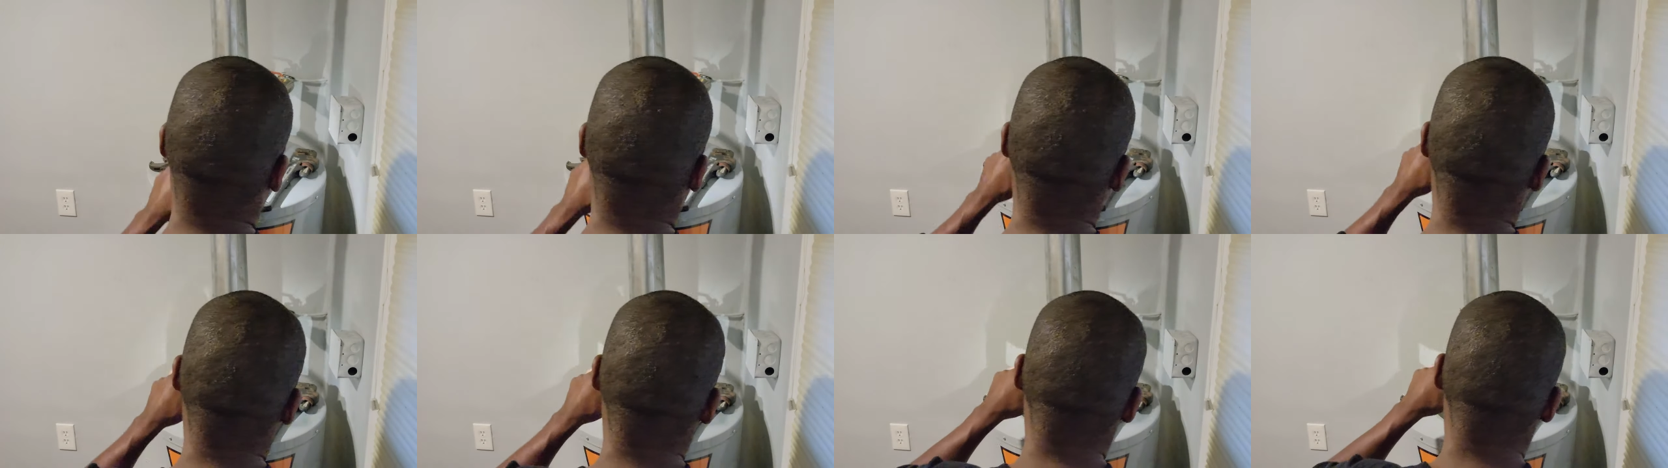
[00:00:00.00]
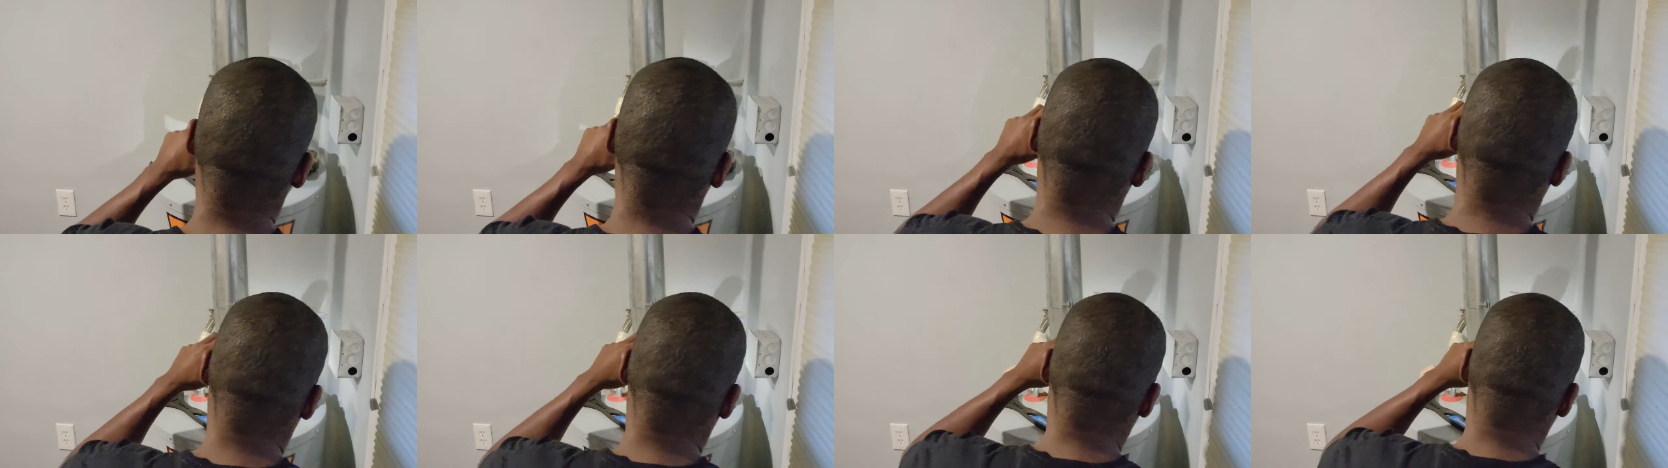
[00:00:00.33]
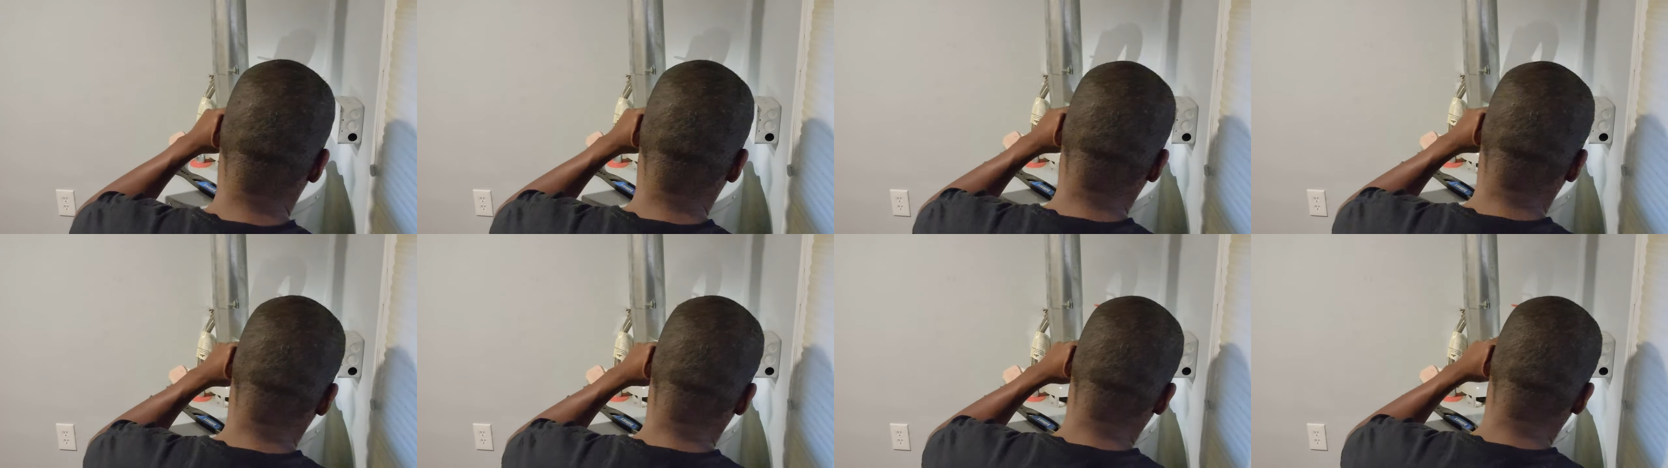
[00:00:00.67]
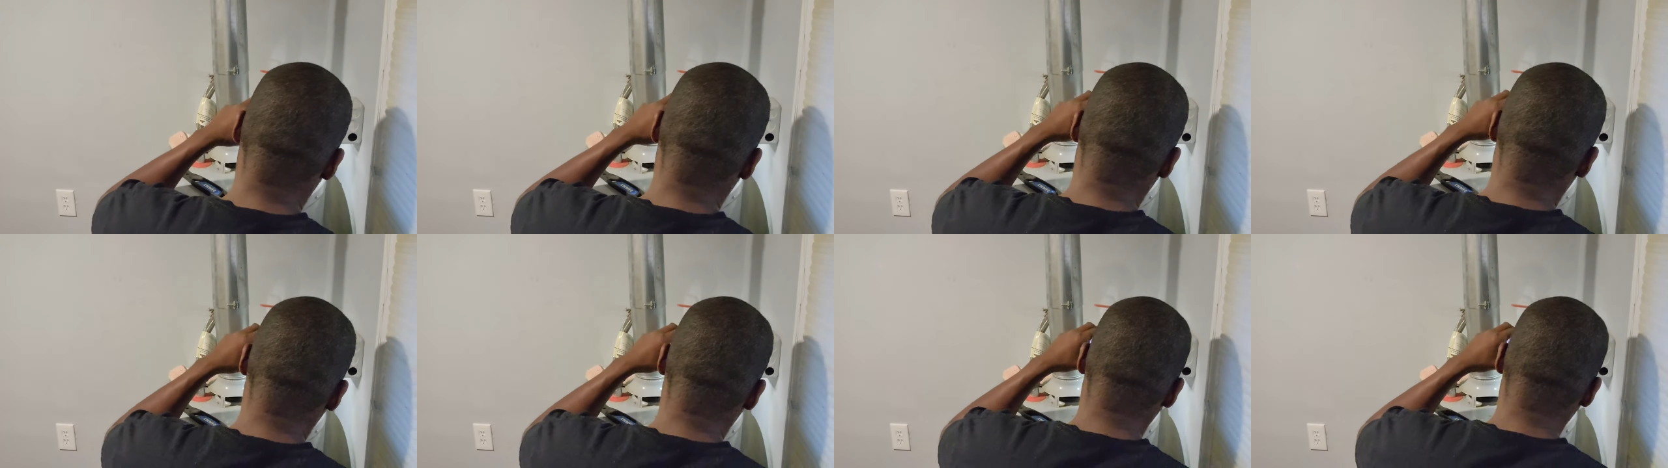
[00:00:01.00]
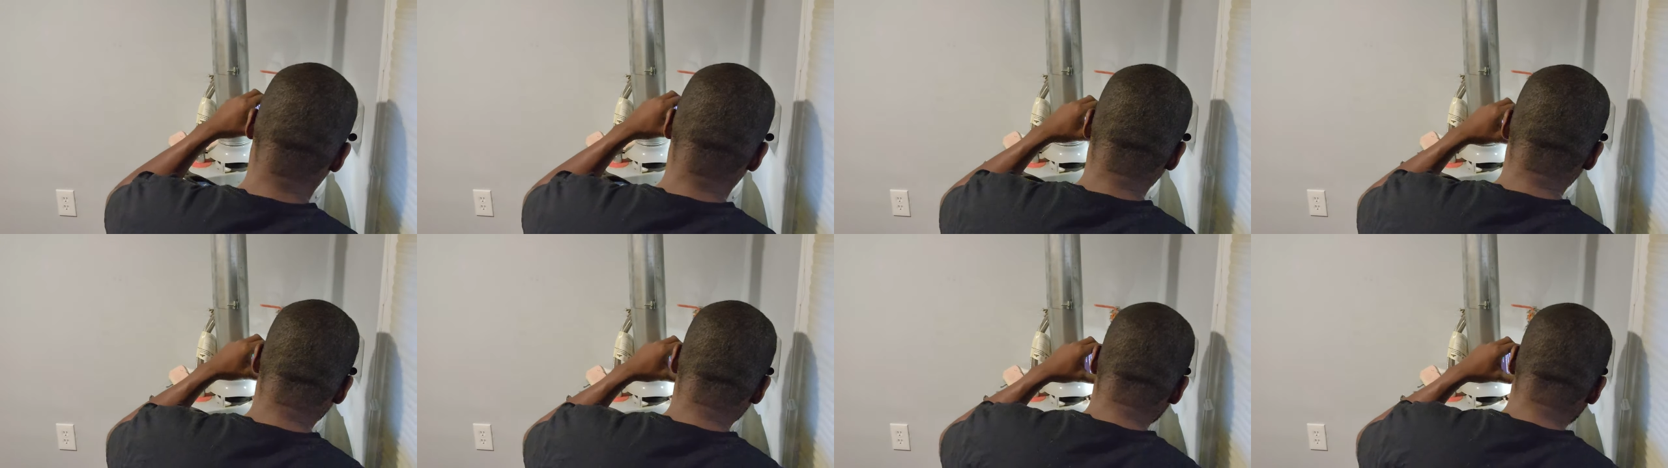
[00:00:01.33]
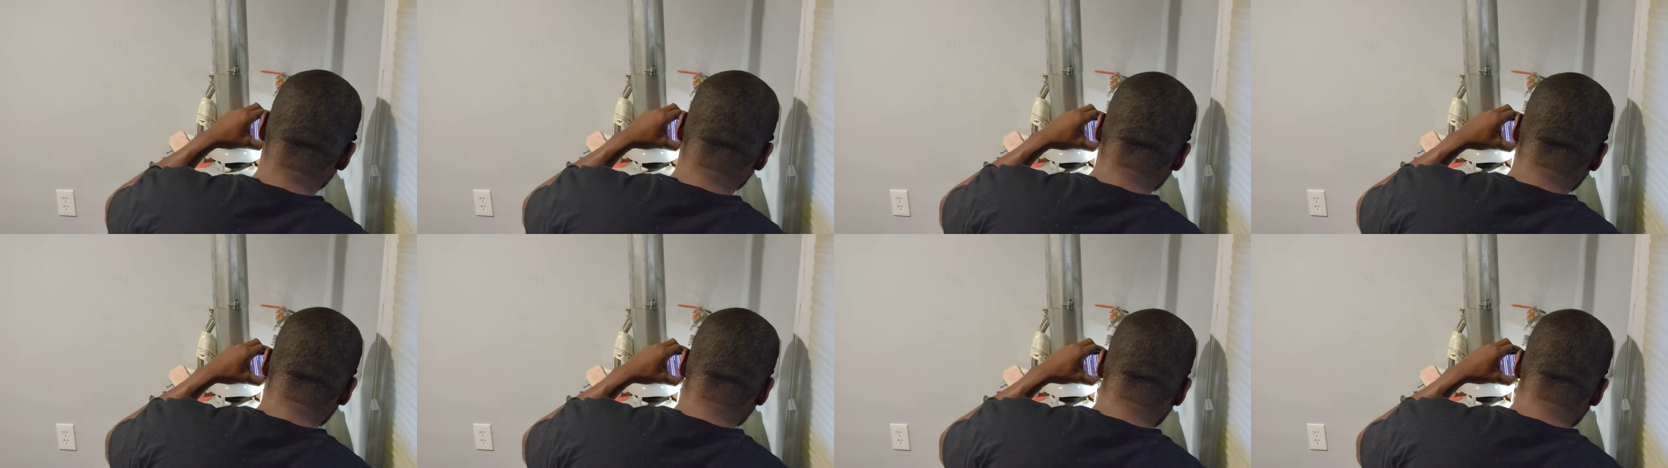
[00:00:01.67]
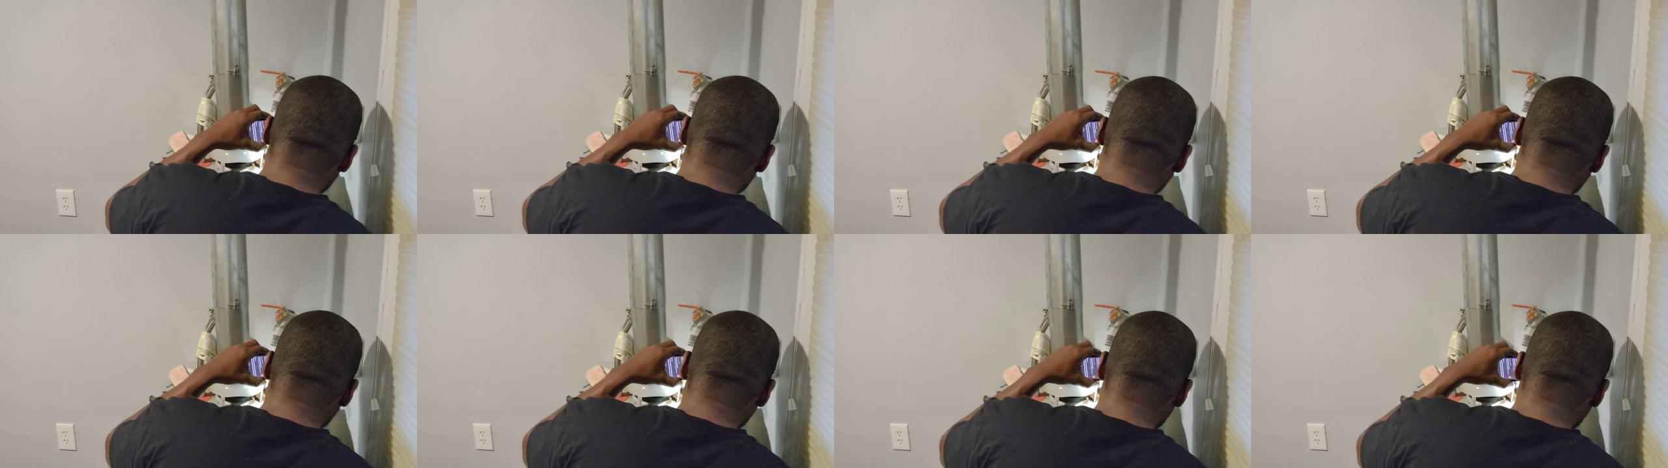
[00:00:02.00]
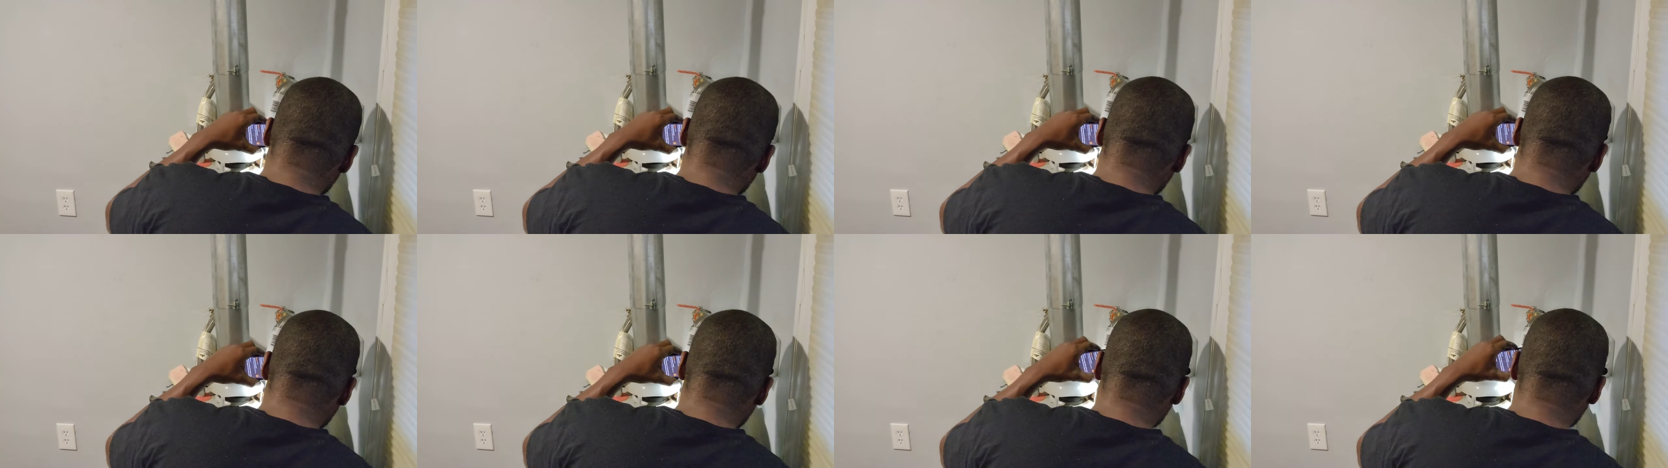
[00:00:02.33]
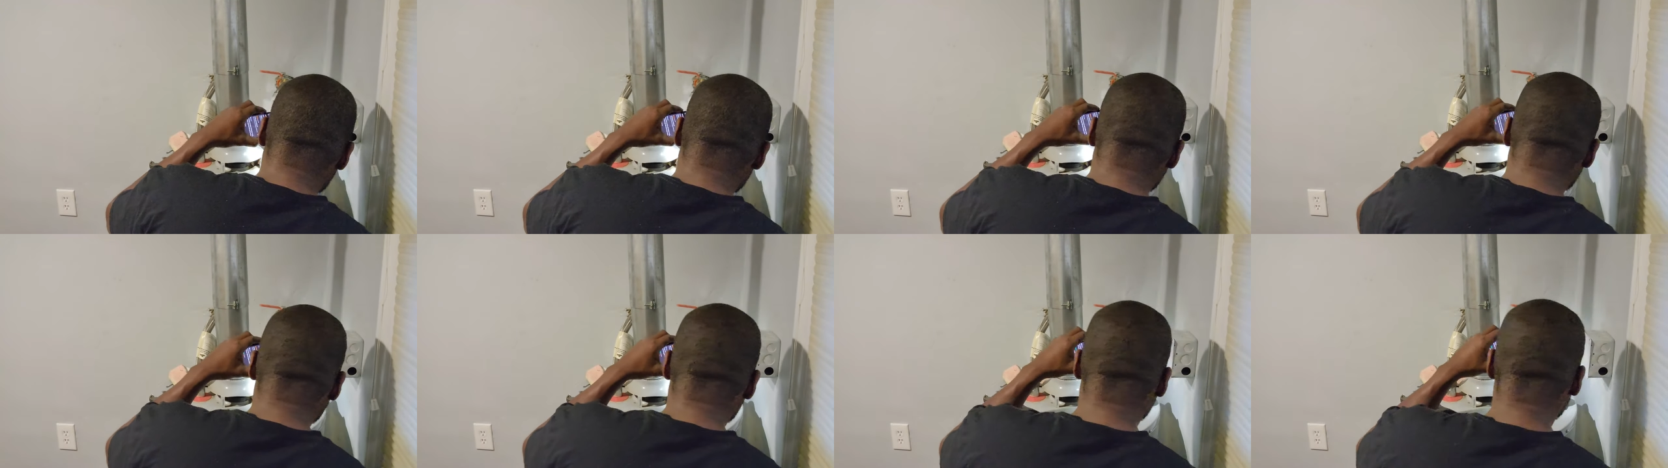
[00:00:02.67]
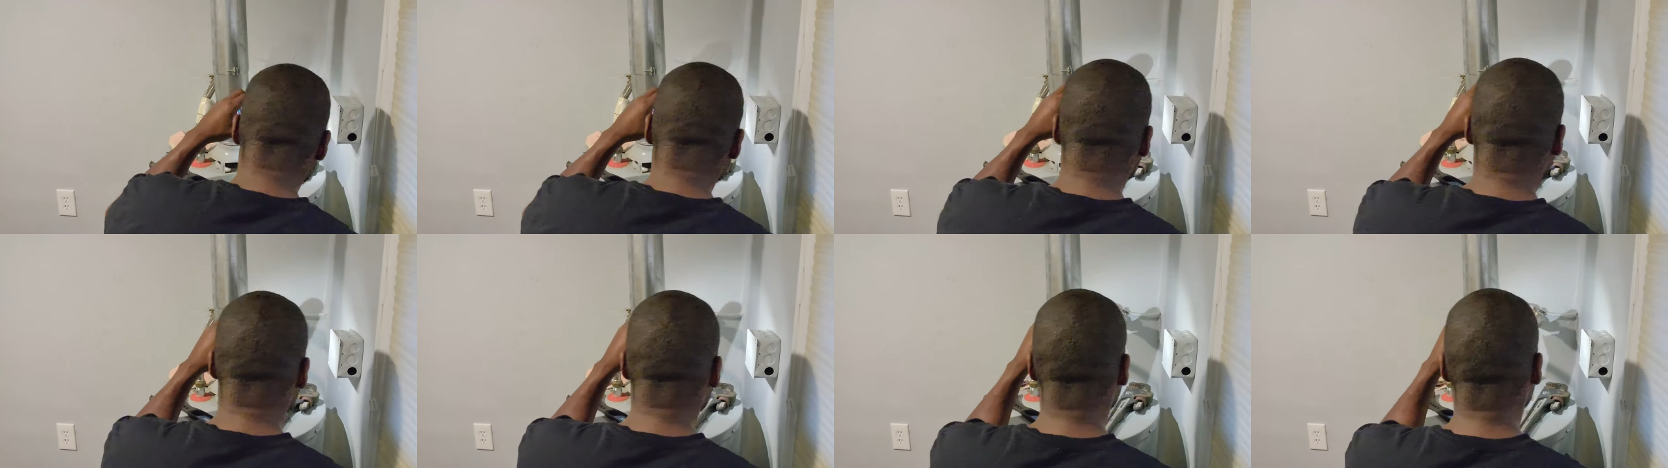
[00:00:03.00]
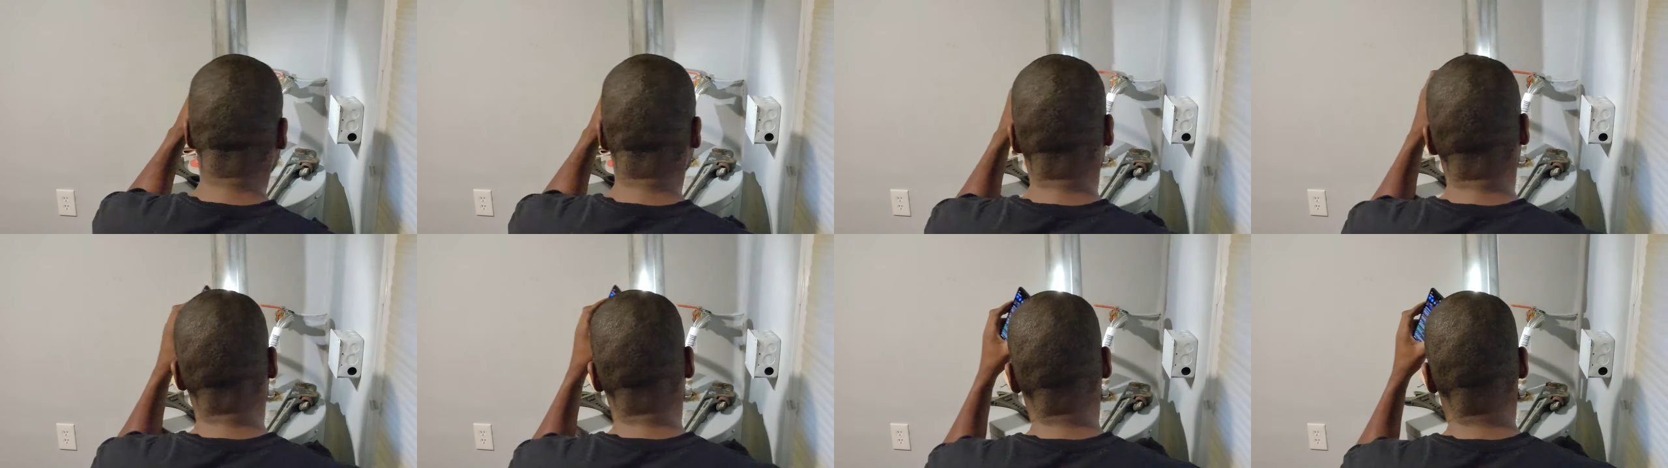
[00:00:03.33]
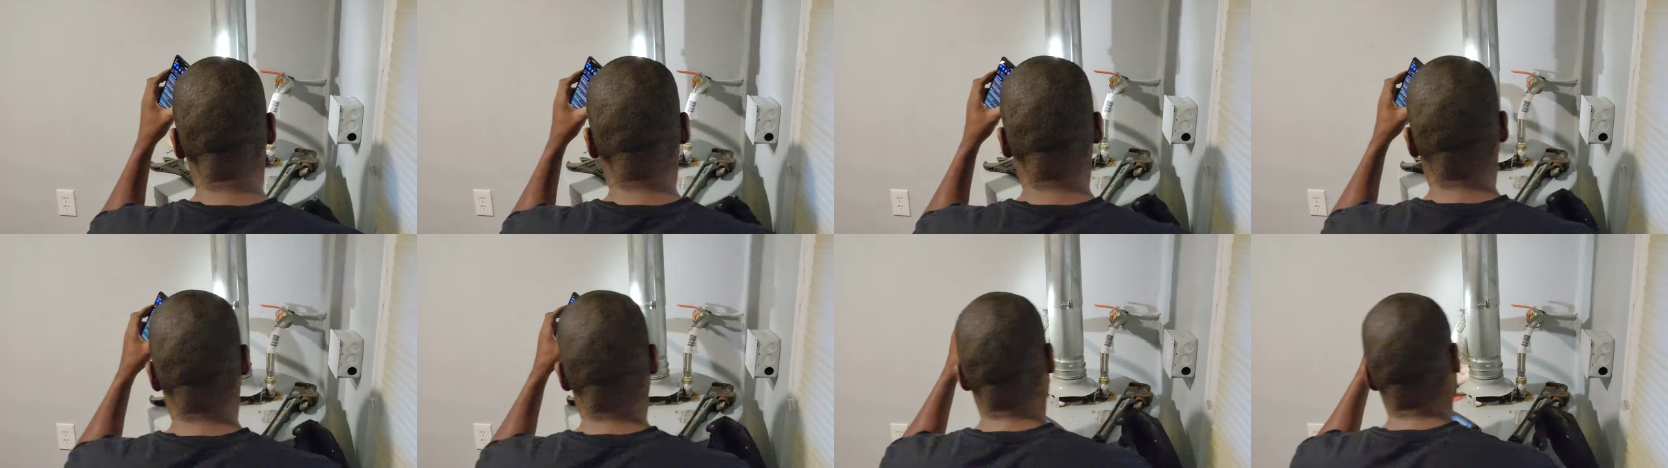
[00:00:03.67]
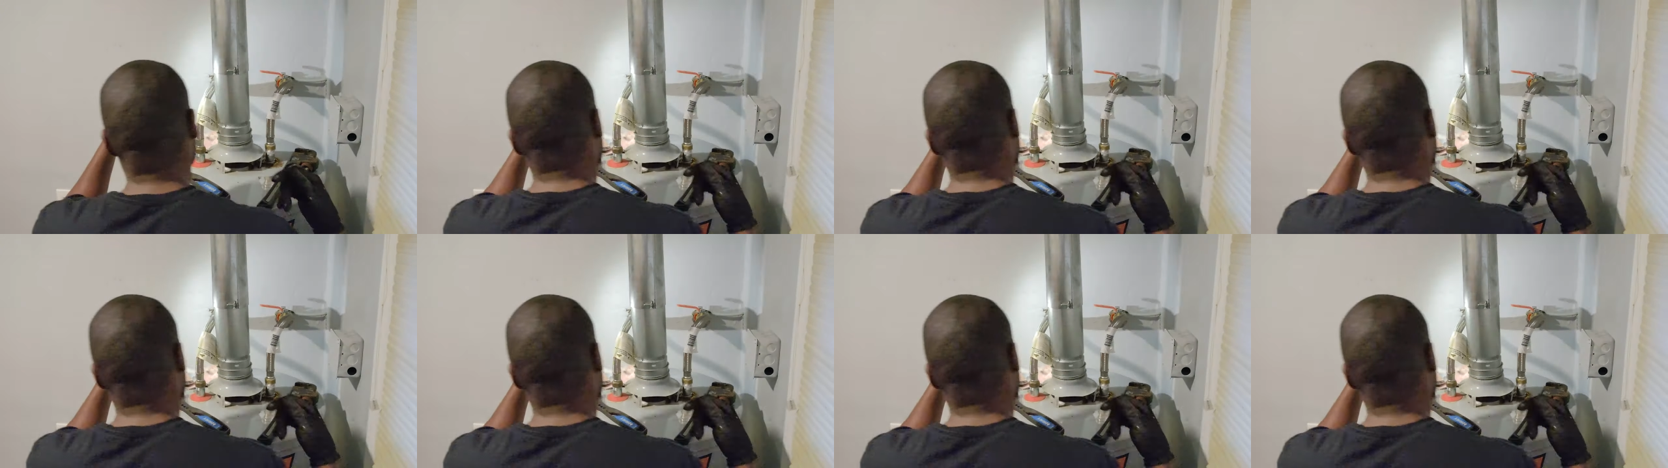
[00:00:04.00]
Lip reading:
[unreadable: no face in view]